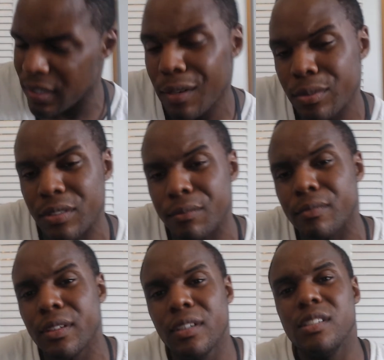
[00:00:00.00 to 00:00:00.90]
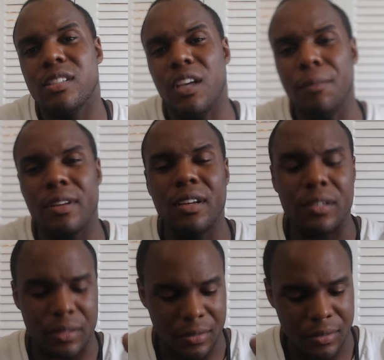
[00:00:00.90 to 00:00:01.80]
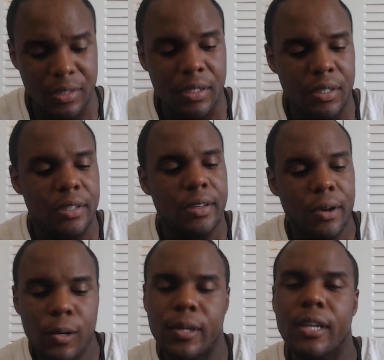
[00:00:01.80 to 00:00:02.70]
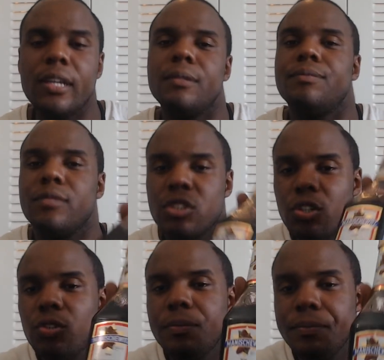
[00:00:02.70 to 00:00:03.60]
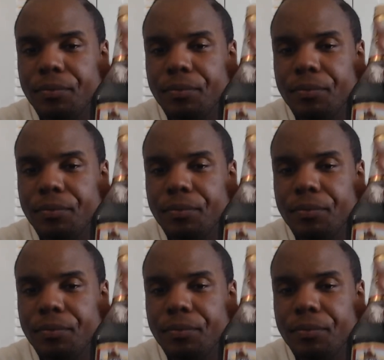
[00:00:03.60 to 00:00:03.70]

that out something else. Okay, so